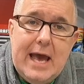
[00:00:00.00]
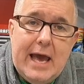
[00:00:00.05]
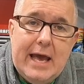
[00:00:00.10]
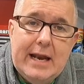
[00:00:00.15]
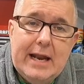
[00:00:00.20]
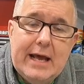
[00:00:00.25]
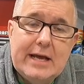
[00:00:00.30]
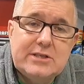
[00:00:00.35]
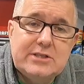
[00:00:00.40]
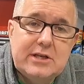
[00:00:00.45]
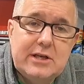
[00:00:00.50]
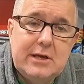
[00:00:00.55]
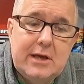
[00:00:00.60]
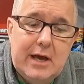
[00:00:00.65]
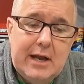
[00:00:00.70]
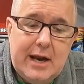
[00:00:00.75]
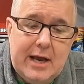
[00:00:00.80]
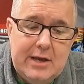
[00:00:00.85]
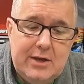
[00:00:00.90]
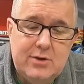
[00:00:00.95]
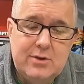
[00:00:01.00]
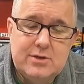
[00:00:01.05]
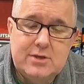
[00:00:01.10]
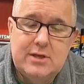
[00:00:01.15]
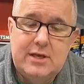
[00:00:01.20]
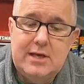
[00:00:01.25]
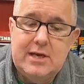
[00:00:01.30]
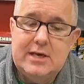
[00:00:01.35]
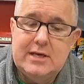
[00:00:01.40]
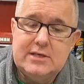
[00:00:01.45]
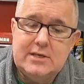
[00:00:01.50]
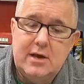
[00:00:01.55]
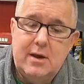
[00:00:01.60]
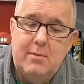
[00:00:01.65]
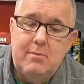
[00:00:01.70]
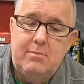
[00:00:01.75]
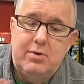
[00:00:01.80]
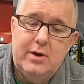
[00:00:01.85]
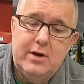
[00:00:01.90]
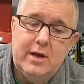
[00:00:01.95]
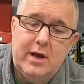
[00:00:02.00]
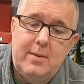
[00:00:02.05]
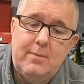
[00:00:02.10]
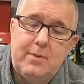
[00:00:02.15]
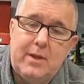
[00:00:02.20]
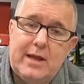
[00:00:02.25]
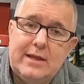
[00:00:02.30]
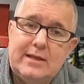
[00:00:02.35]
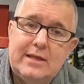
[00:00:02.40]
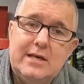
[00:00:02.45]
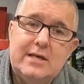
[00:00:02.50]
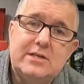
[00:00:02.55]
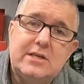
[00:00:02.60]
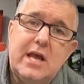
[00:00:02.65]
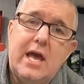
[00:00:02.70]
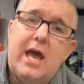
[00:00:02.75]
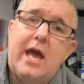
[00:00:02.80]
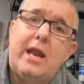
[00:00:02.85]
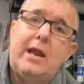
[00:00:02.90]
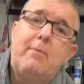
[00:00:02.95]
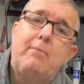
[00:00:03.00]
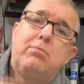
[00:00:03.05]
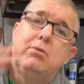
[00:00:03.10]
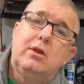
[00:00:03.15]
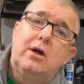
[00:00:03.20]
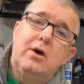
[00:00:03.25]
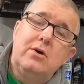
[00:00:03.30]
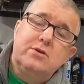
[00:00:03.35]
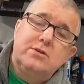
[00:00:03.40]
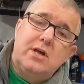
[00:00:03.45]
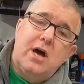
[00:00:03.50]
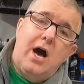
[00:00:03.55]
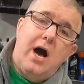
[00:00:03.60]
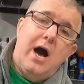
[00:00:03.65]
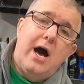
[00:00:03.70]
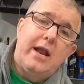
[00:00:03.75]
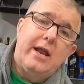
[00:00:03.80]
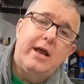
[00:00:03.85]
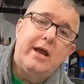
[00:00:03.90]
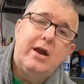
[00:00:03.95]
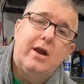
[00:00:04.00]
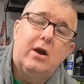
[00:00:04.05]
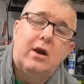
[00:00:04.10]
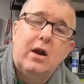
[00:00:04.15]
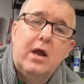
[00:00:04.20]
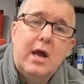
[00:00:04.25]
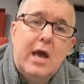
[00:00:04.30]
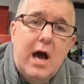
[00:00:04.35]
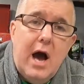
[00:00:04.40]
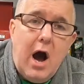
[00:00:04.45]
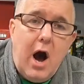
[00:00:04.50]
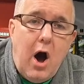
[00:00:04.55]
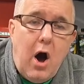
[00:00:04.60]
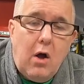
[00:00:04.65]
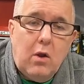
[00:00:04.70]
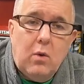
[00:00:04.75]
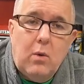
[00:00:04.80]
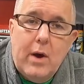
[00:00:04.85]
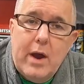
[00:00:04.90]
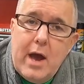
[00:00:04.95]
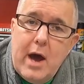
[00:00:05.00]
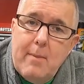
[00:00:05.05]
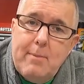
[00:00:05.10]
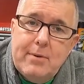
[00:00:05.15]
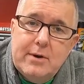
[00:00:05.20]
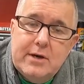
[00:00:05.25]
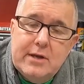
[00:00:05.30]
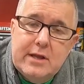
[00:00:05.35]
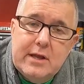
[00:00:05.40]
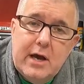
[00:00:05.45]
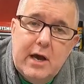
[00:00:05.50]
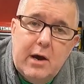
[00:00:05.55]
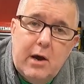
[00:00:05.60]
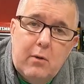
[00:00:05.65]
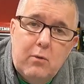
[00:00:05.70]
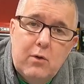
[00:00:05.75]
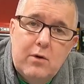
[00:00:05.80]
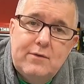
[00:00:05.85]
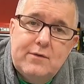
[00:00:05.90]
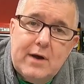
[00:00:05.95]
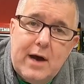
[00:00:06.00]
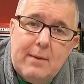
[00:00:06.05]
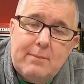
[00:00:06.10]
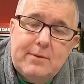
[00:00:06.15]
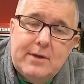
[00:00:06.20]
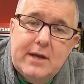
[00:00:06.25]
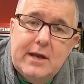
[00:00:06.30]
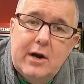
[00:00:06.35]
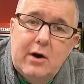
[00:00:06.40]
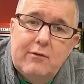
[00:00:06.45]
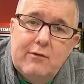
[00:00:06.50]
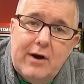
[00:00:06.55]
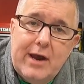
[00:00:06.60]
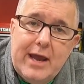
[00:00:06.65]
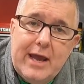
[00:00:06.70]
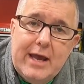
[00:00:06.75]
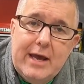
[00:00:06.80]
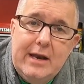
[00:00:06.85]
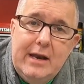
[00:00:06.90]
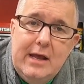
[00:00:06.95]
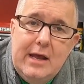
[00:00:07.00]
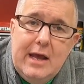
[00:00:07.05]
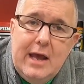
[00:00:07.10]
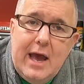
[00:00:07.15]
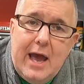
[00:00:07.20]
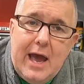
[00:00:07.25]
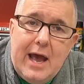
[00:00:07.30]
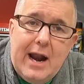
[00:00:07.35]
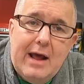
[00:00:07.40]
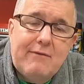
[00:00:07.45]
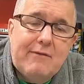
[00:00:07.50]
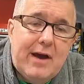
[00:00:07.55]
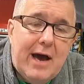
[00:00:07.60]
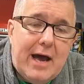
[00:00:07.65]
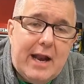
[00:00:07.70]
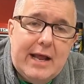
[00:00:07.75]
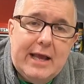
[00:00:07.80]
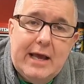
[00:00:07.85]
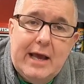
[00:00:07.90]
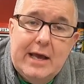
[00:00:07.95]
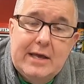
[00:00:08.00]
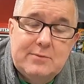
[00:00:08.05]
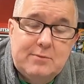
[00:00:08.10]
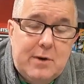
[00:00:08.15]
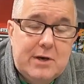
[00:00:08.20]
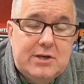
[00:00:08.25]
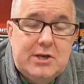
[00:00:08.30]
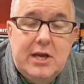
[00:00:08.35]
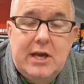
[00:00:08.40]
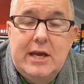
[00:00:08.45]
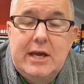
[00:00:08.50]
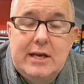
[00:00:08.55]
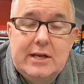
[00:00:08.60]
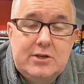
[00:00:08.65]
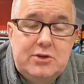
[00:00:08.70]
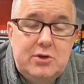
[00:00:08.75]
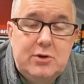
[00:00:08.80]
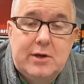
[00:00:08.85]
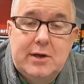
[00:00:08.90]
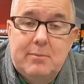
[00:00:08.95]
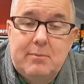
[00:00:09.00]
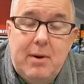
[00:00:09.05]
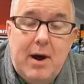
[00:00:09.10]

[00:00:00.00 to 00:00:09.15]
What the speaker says: And I use this, put it up like this, and it blows the hot air all the way up into the rooftop tent overhead. And I've got as much heat as you can